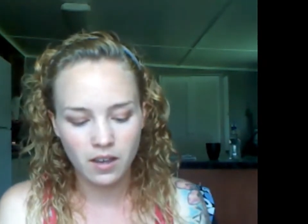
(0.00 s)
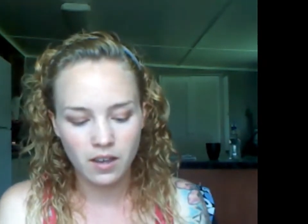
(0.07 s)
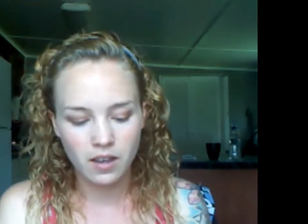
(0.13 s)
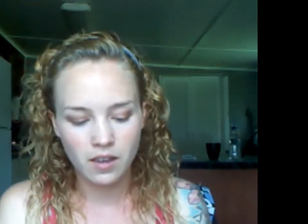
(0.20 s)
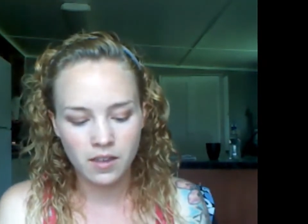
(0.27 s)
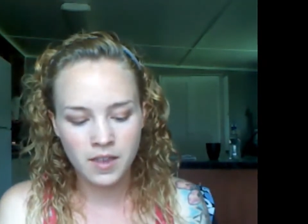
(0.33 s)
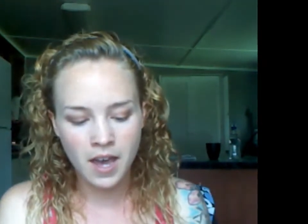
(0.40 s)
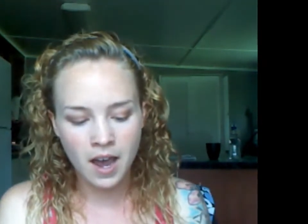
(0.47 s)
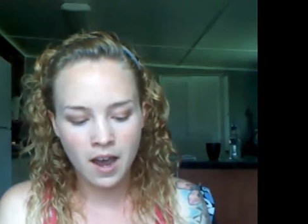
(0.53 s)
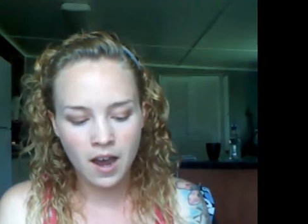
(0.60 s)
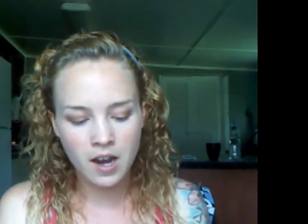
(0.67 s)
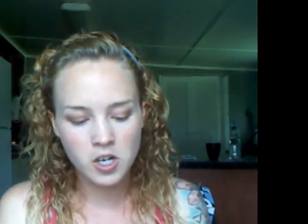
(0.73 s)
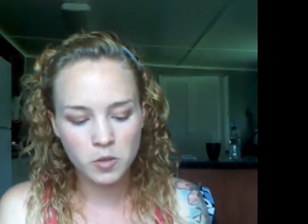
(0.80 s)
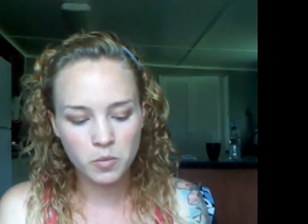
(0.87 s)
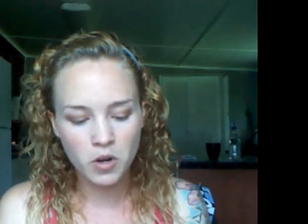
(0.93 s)
that
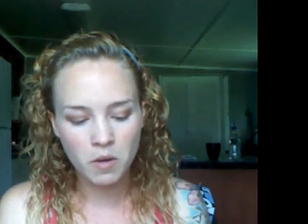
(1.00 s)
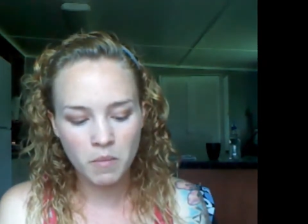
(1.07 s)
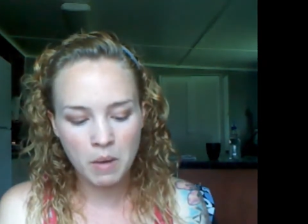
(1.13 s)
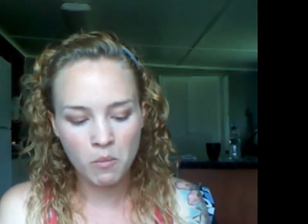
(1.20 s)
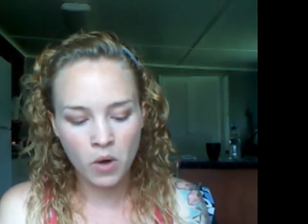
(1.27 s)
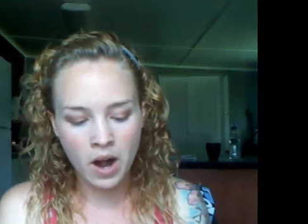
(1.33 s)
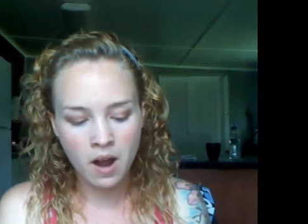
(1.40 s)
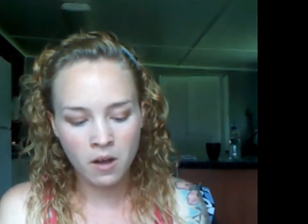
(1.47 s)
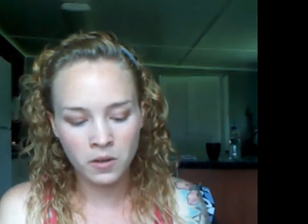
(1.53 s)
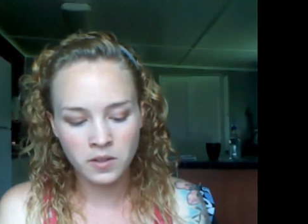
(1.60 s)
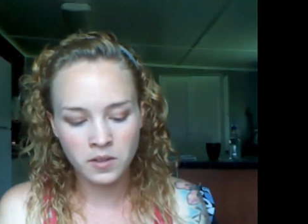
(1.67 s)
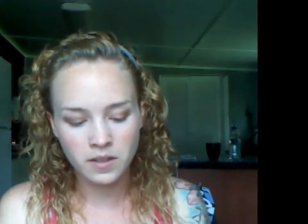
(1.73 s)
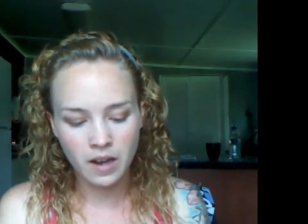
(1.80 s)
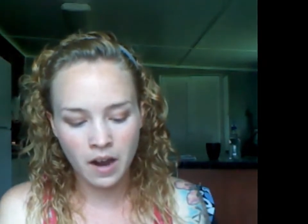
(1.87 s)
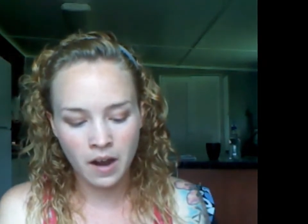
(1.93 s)
I just put on my
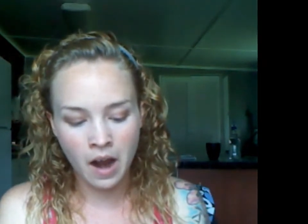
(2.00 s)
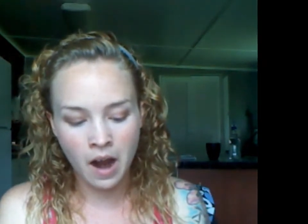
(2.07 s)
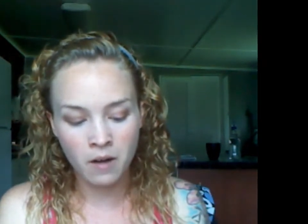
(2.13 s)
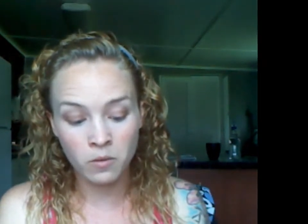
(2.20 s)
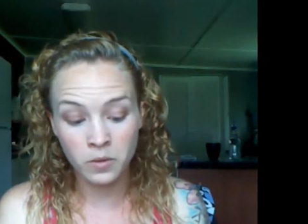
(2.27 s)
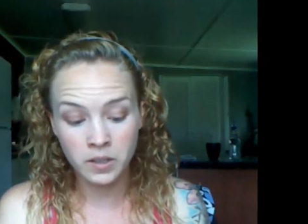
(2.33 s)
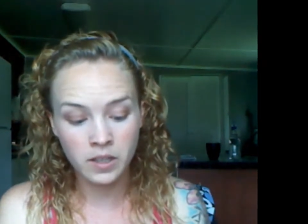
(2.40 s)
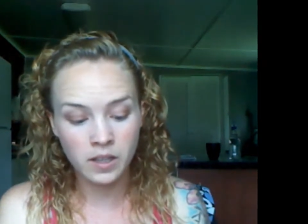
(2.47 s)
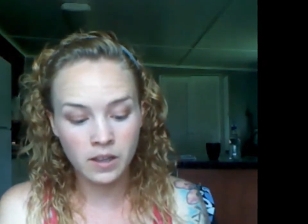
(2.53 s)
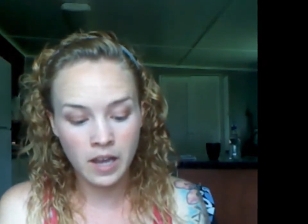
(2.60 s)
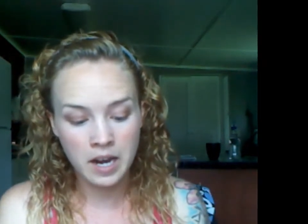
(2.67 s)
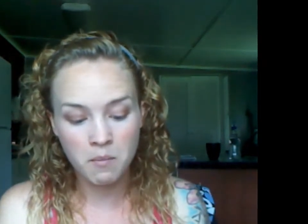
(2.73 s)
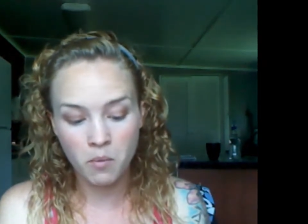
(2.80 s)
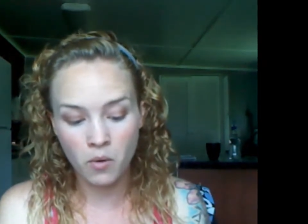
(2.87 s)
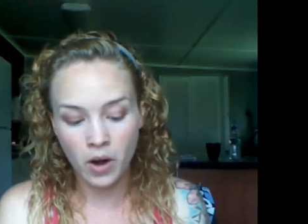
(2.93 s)
brows. I really
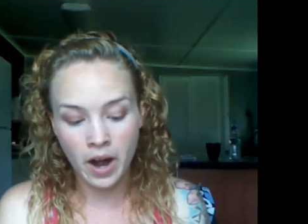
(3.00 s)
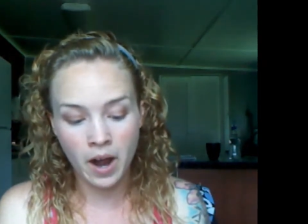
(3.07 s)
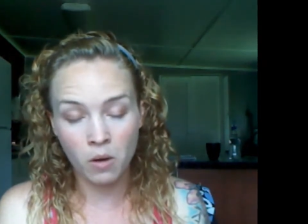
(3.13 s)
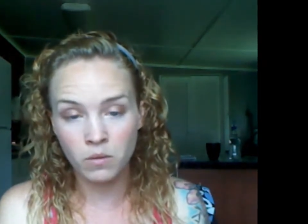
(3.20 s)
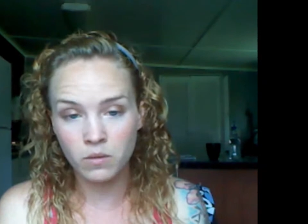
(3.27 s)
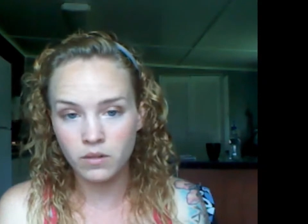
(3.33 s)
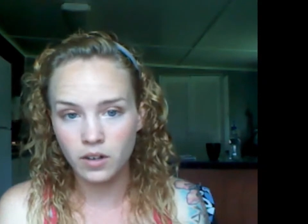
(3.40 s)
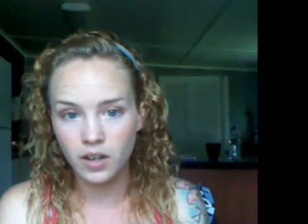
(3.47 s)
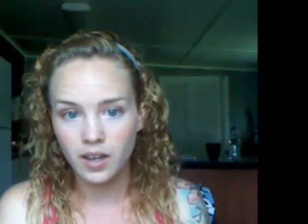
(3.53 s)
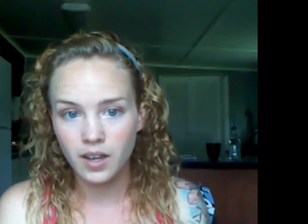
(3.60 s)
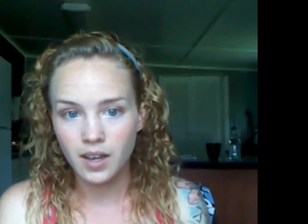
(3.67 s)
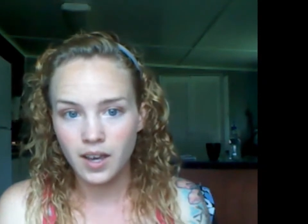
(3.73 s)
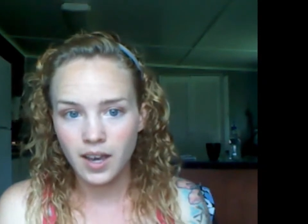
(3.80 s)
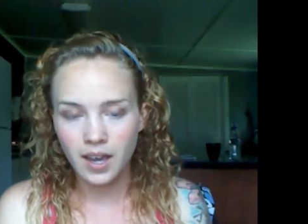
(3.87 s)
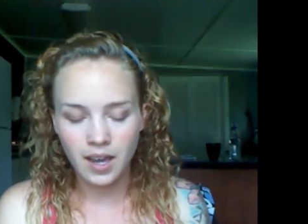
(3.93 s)
like brown,
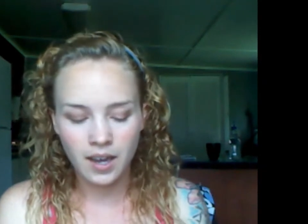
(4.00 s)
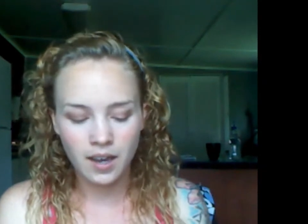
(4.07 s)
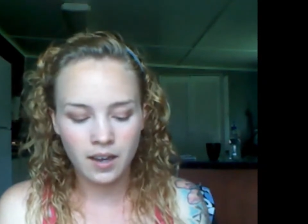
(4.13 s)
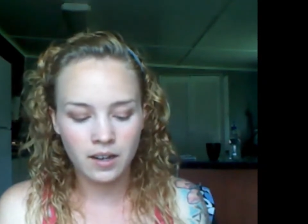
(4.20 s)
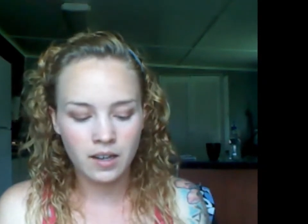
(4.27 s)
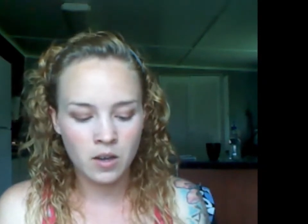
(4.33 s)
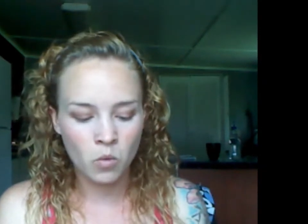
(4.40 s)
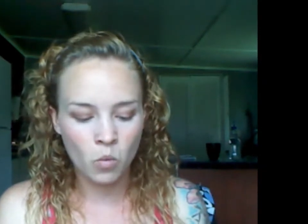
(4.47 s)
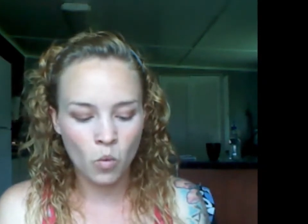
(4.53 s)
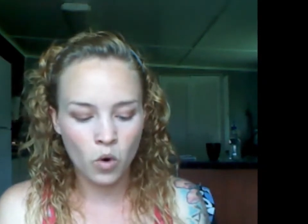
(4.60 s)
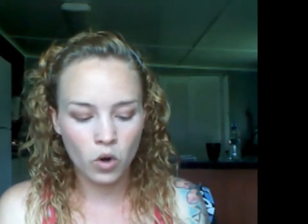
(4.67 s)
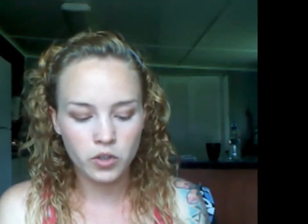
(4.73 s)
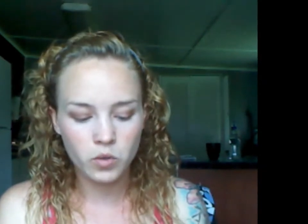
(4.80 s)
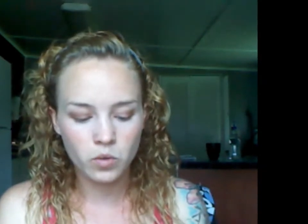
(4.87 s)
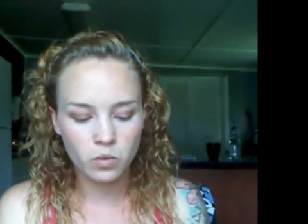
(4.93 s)
and it
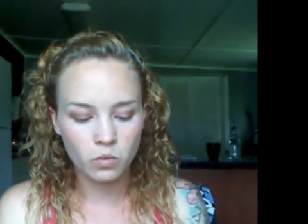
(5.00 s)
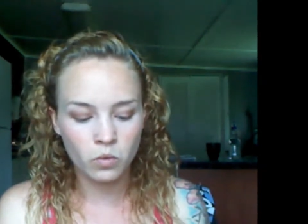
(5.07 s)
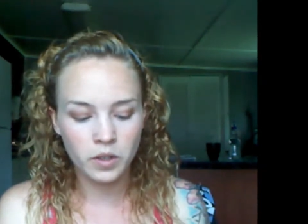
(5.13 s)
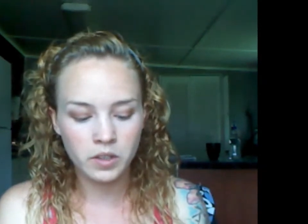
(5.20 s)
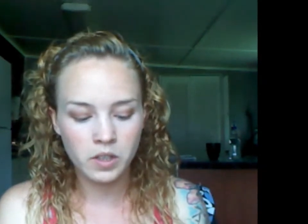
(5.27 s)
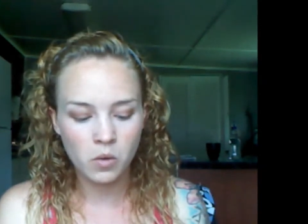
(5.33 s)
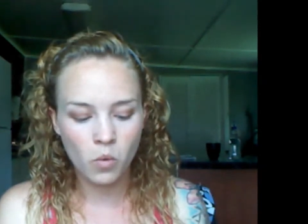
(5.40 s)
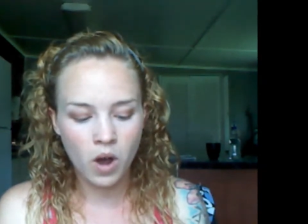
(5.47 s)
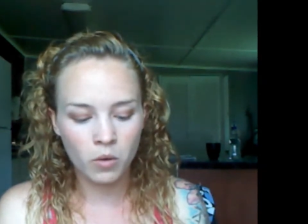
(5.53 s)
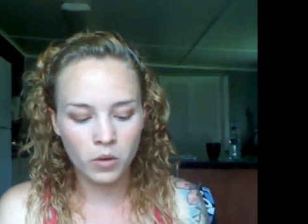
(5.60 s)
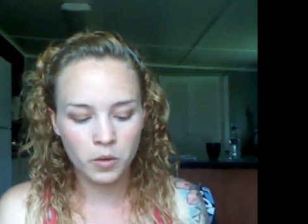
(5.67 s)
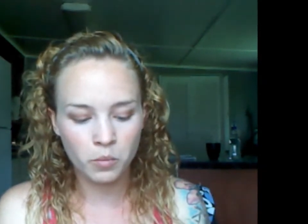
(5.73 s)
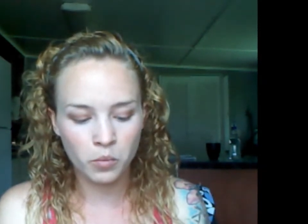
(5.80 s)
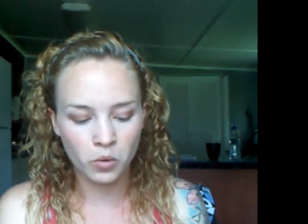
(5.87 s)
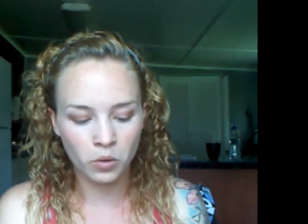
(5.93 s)
works really well
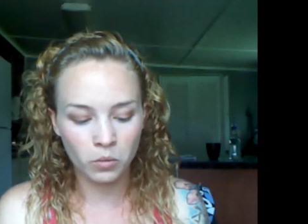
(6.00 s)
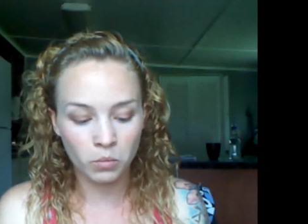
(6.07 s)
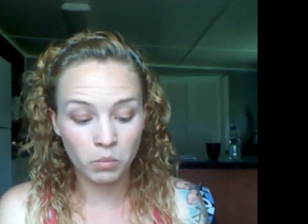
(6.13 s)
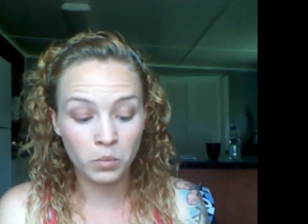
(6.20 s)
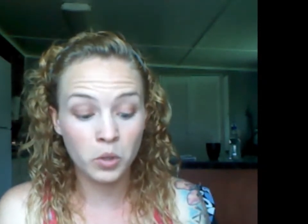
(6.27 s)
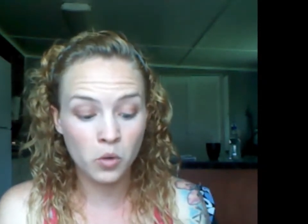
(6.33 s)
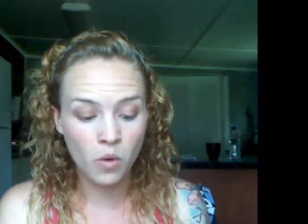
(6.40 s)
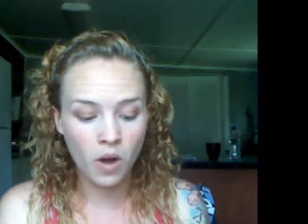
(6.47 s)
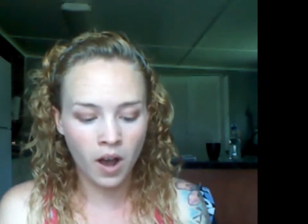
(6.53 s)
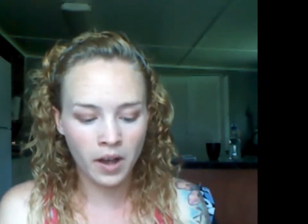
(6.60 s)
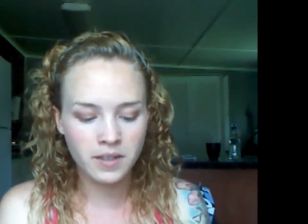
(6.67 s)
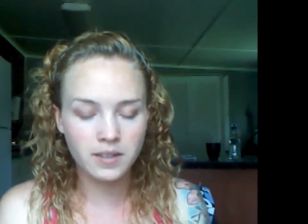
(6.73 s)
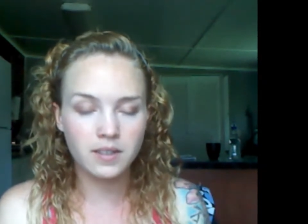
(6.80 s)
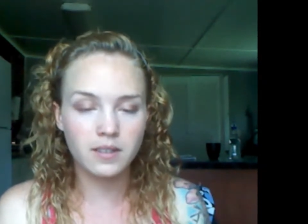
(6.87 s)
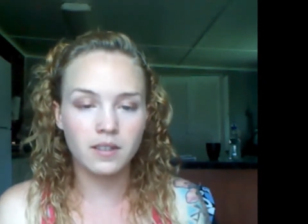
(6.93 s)
with blue
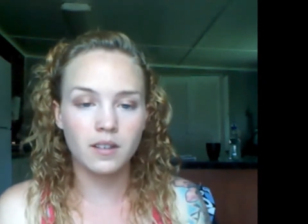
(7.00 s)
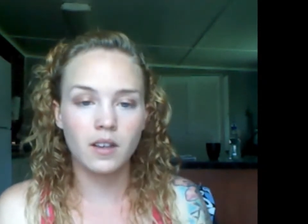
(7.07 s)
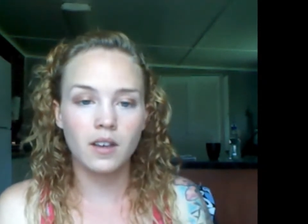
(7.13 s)
eyes.